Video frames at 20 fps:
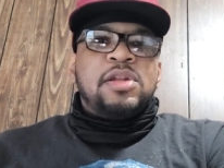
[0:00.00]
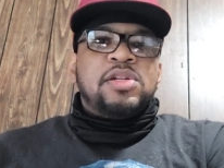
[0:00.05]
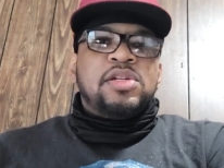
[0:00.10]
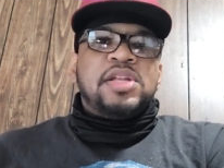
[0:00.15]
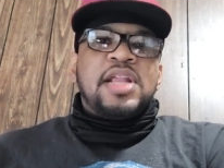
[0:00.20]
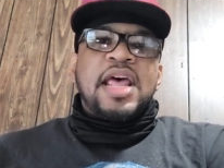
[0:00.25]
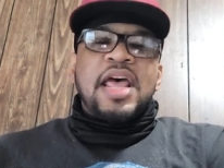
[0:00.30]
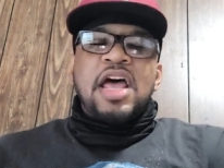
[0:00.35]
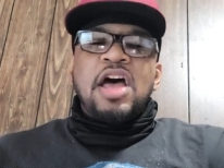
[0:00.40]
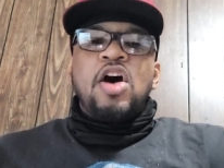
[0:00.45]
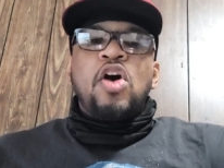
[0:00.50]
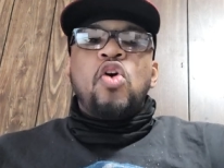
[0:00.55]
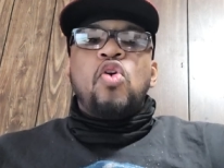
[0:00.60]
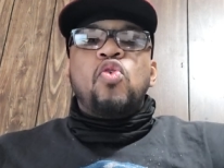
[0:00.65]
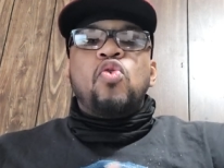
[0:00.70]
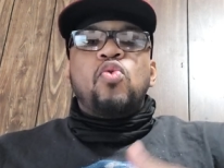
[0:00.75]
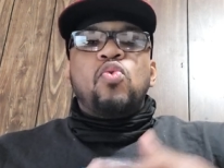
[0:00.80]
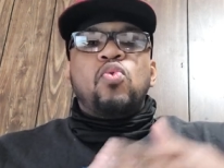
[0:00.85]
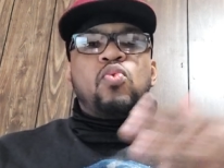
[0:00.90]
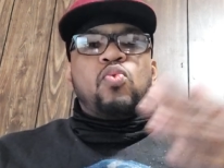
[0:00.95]

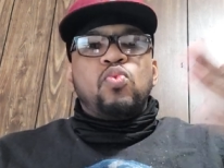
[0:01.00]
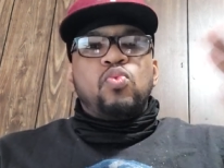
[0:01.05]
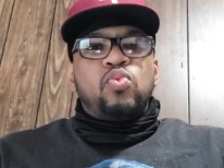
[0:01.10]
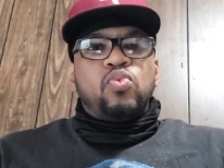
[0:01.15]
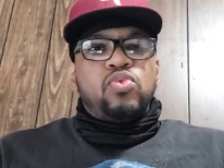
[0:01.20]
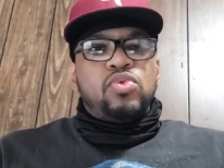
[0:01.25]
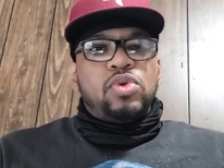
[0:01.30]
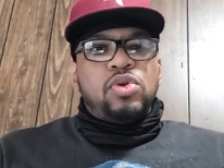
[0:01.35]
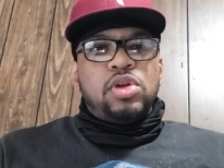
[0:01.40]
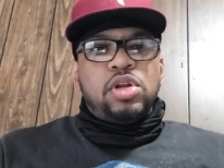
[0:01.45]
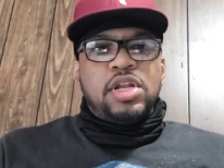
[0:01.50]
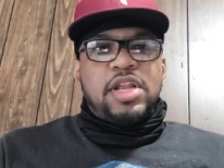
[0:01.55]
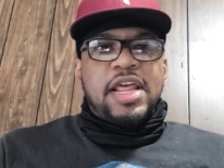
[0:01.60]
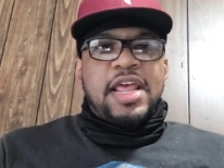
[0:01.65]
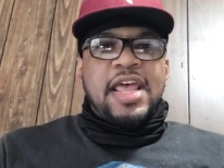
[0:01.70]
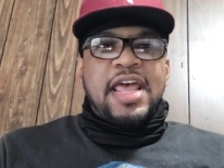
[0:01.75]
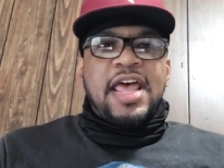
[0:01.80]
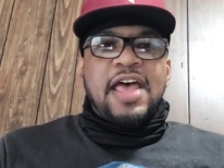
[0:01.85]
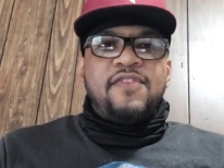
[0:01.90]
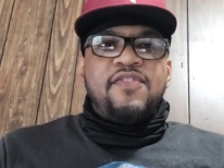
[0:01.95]
Now, they
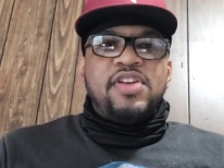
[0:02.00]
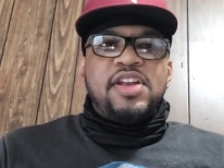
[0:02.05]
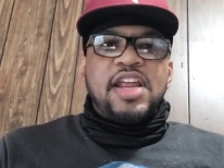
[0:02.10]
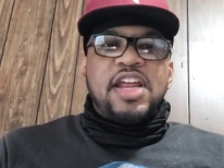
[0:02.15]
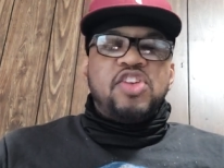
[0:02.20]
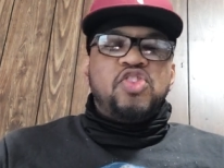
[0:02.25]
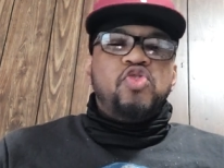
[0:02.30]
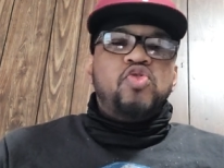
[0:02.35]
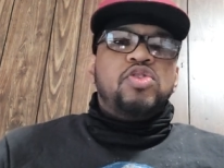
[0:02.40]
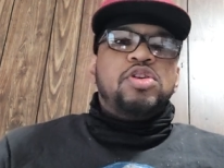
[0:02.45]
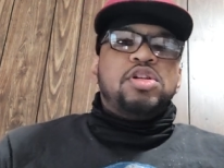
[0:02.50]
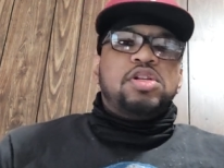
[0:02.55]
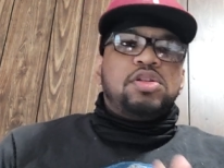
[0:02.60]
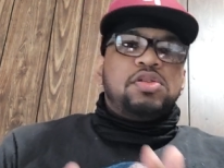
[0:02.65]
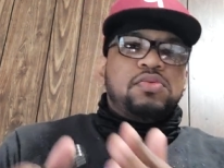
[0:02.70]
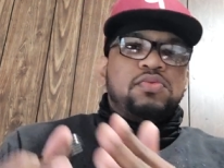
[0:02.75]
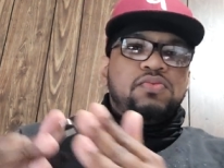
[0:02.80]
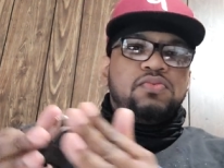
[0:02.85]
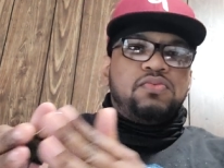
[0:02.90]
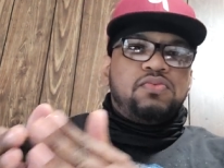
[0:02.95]
have it that you
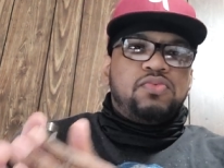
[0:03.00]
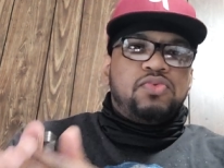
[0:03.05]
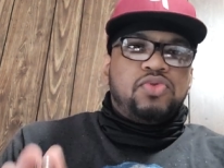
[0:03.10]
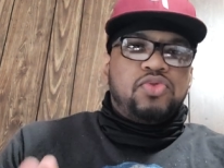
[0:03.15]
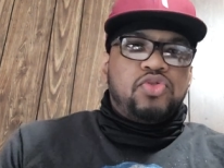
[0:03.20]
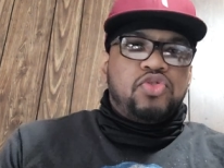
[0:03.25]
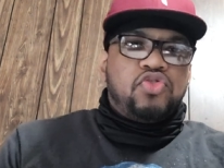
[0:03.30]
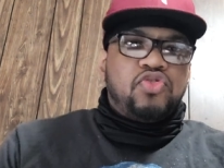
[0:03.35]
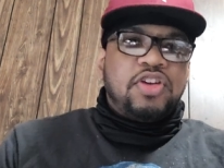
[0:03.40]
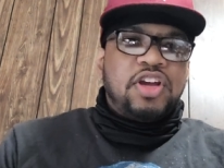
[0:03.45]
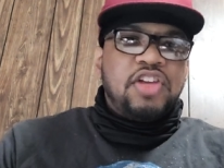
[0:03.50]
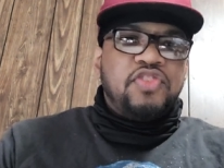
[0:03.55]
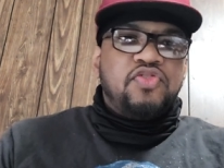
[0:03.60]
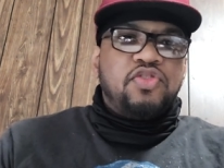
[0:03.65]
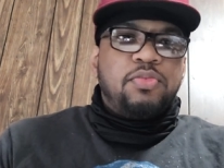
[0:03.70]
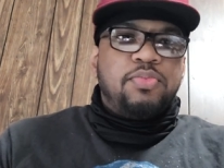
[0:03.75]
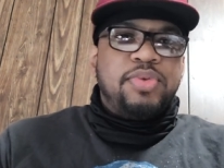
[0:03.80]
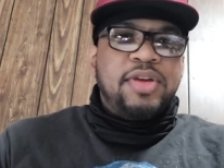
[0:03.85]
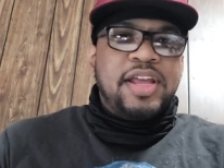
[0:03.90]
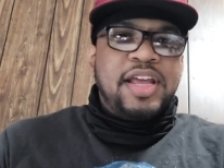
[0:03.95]
can
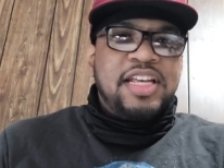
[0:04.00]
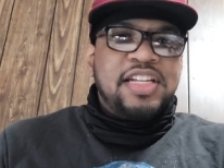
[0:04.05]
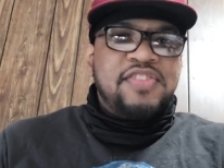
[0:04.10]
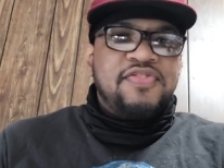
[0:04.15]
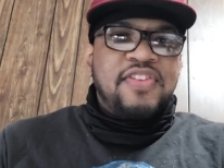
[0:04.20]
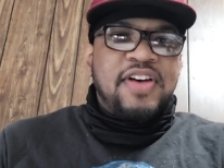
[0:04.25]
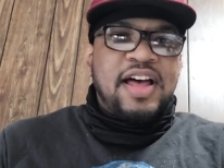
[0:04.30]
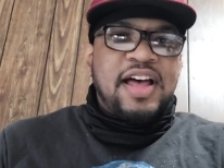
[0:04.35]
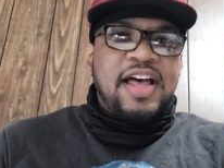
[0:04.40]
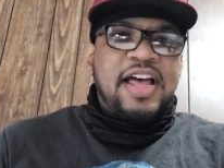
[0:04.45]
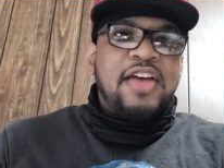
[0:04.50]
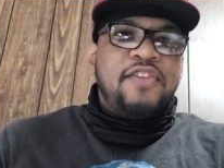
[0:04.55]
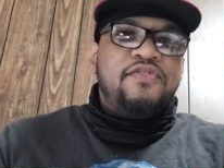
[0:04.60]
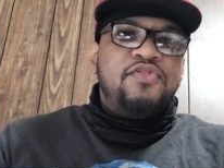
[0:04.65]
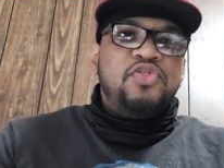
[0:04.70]
transfer PS5